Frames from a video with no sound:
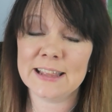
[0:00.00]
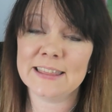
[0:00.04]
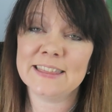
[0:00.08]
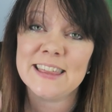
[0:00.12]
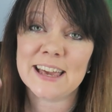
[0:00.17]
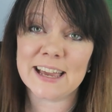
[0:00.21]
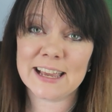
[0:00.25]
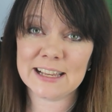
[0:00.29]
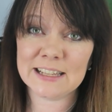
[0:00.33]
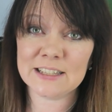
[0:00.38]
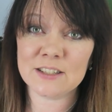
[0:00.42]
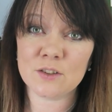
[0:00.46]

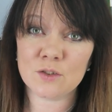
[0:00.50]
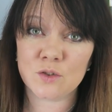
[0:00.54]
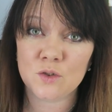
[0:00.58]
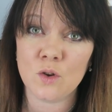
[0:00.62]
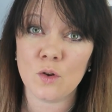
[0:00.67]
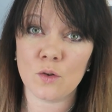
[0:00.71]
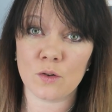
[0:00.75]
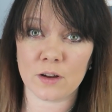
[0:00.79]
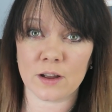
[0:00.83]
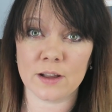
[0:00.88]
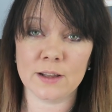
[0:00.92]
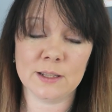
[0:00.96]
that is
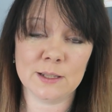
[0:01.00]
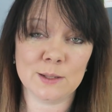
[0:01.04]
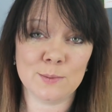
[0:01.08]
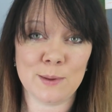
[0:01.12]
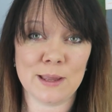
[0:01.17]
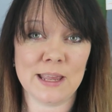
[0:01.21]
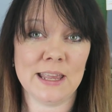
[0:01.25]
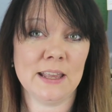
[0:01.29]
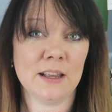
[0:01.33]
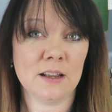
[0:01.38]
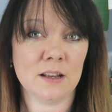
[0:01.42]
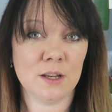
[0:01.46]
not going to
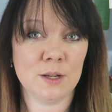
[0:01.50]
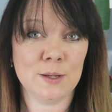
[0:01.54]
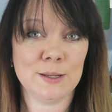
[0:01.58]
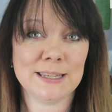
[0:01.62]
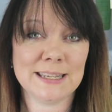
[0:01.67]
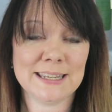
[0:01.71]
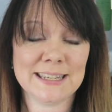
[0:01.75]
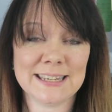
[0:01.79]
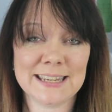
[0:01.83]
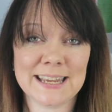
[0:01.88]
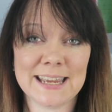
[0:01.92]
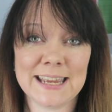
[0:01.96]
be
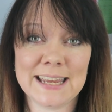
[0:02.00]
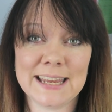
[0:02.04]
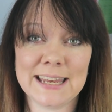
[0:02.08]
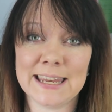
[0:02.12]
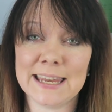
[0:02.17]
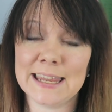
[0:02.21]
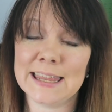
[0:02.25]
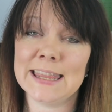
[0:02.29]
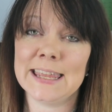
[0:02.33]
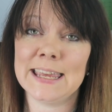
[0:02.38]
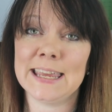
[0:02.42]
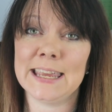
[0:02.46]
included
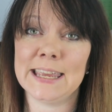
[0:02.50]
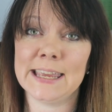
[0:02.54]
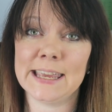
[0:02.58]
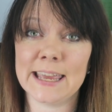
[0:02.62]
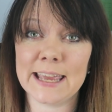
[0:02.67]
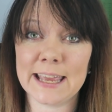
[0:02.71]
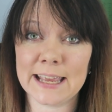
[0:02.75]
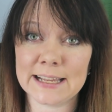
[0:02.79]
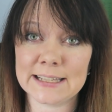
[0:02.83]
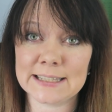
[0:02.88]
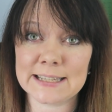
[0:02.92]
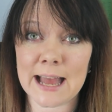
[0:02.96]
in the
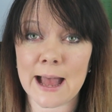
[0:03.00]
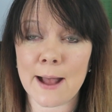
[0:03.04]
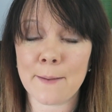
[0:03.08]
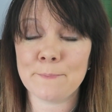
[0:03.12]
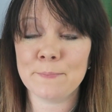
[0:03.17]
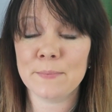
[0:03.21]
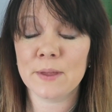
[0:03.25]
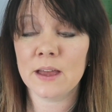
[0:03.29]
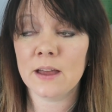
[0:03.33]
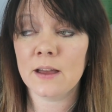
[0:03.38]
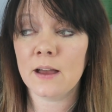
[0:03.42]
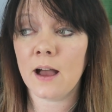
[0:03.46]
exam.